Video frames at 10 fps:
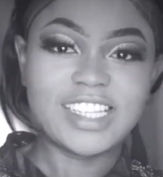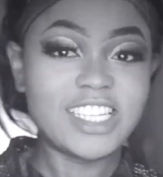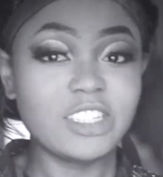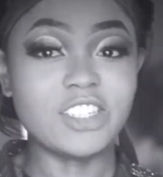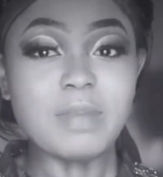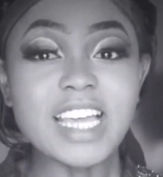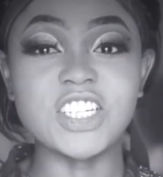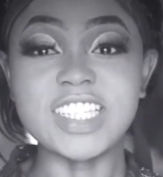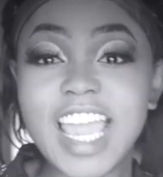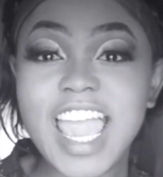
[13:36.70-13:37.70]
did you just bleach your
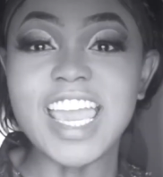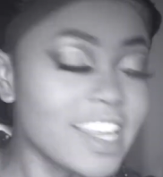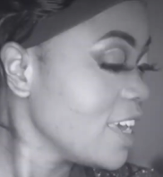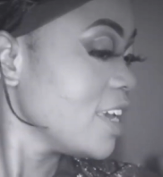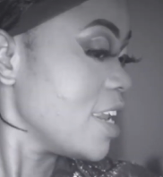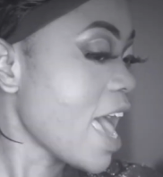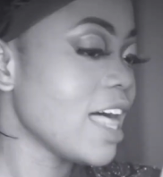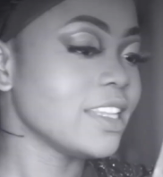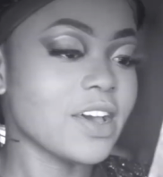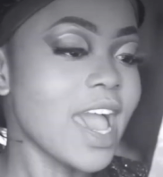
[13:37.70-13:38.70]
skin? No,
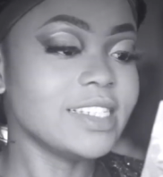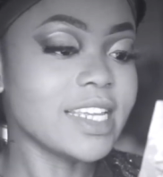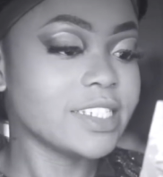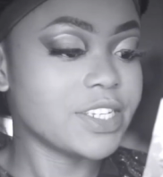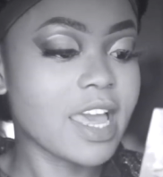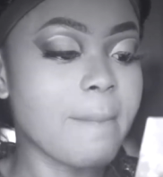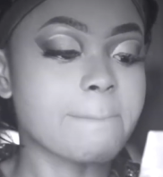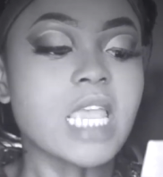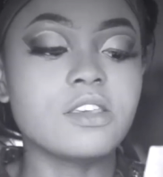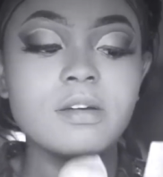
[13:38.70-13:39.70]
I didn't do that.
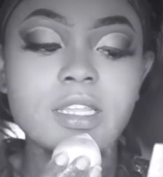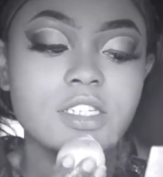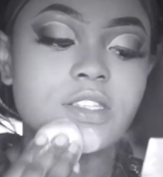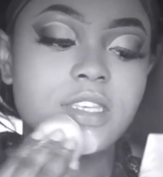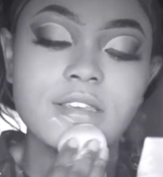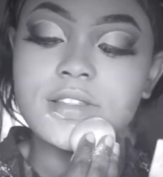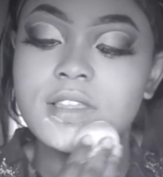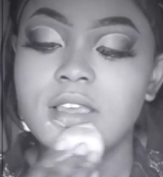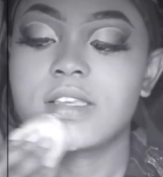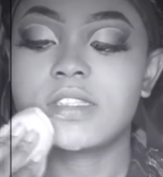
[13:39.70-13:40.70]
You bleached your skin.
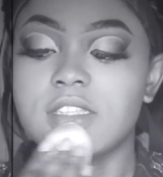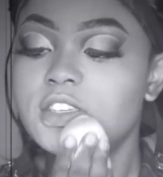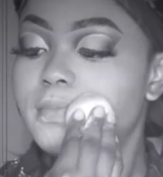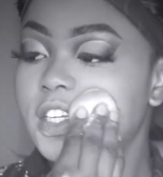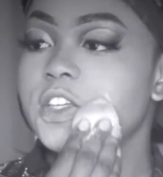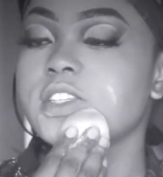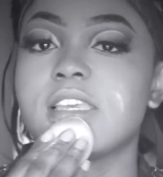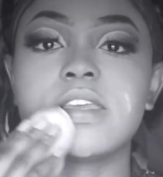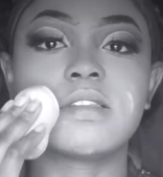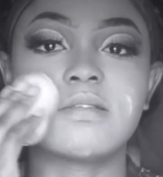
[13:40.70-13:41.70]
Sis, you bleached your skin.